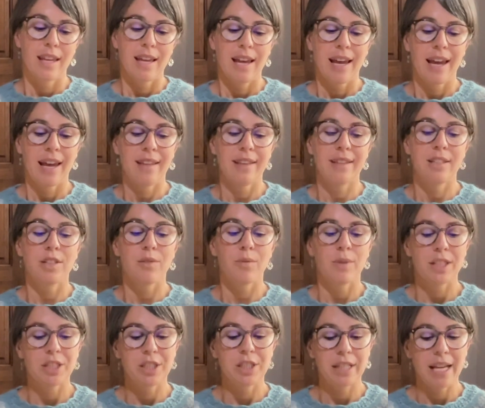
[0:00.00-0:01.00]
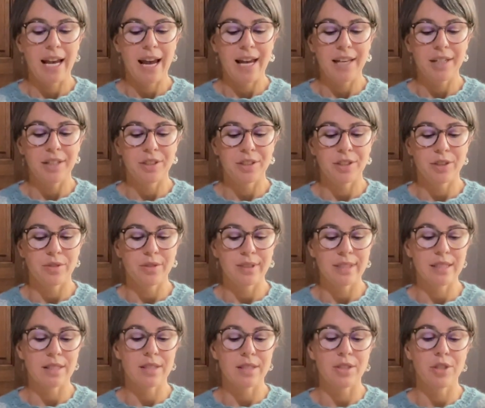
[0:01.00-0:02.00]
And what she had you do
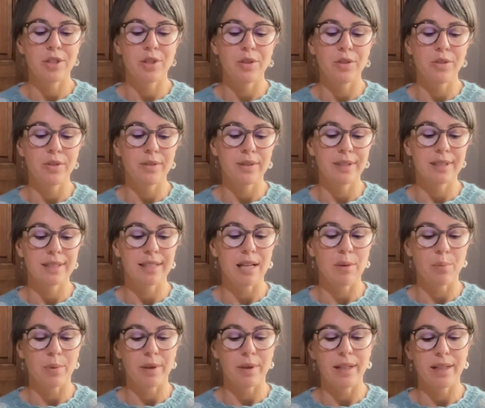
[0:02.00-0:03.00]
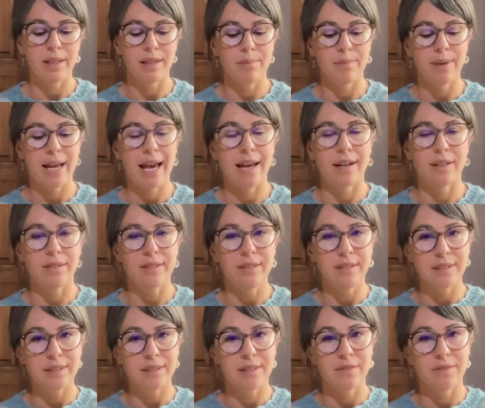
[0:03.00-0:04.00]
is 2 separate
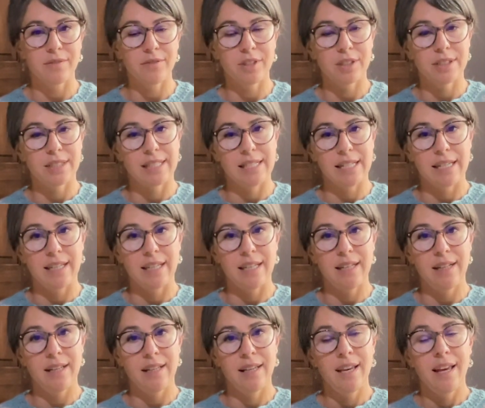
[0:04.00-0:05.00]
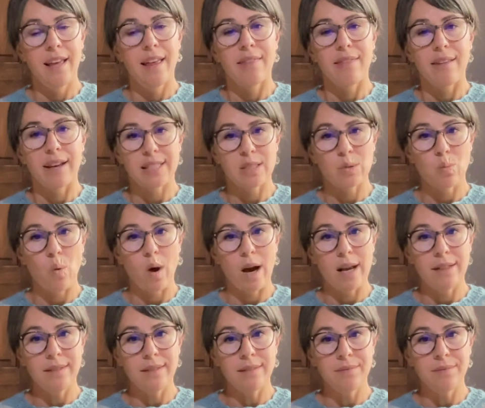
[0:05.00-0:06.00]
panels for steeking. That's one.